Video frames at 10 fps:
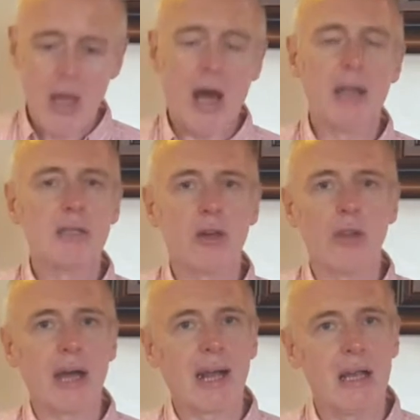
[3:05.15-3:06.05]
and it's
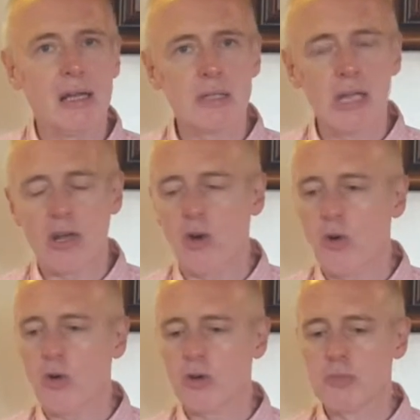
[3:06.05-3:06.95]
got that classic
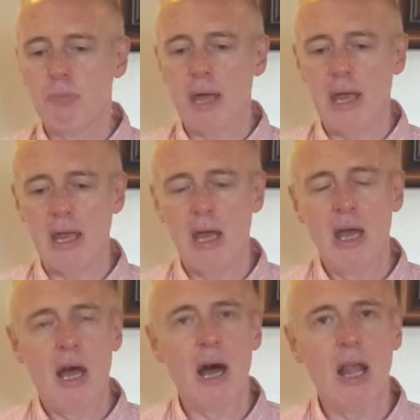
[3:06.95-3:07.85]
Hawke's Bay
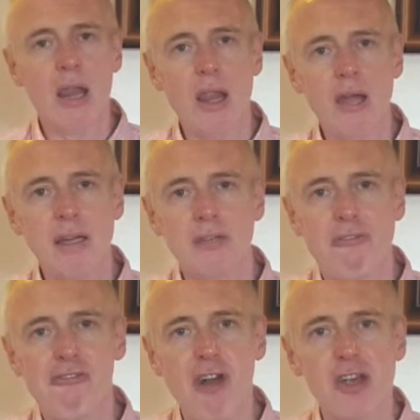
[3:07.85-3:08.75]
uh, light,
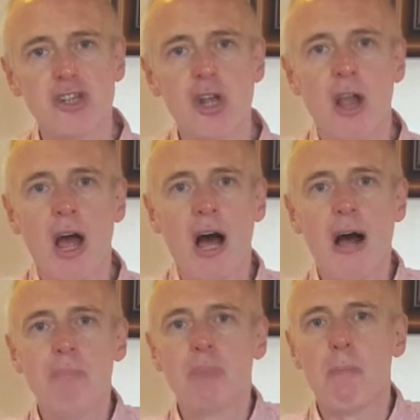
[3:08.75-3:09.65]
fresh,
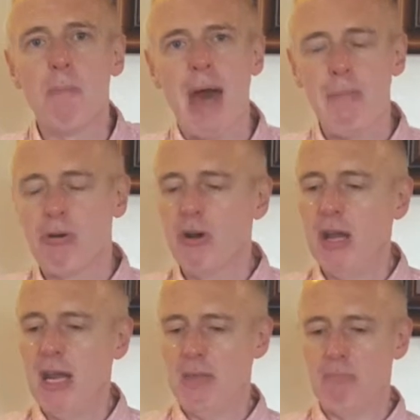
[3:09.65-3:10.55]
um,
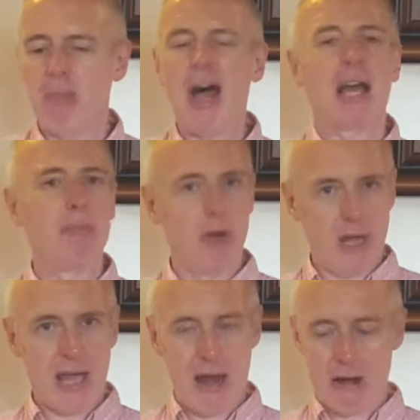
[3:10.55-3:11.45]
peppery
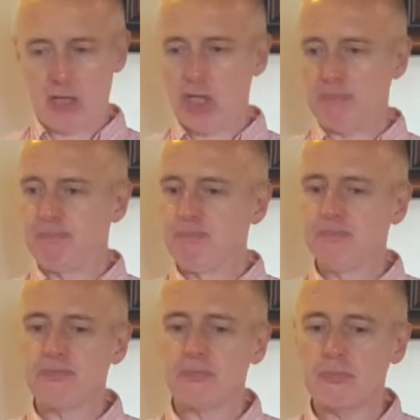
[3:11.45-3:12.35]
blackberry character.
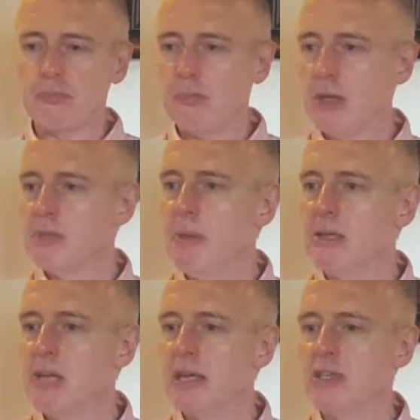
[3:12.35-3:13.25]

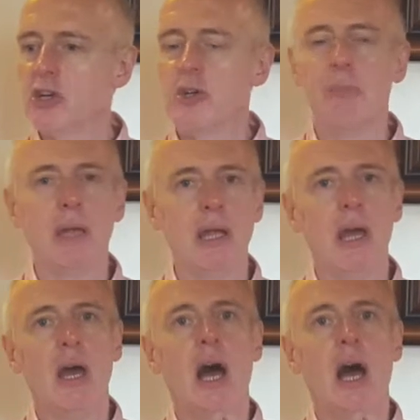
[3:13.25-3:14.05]
Smells like it's going to be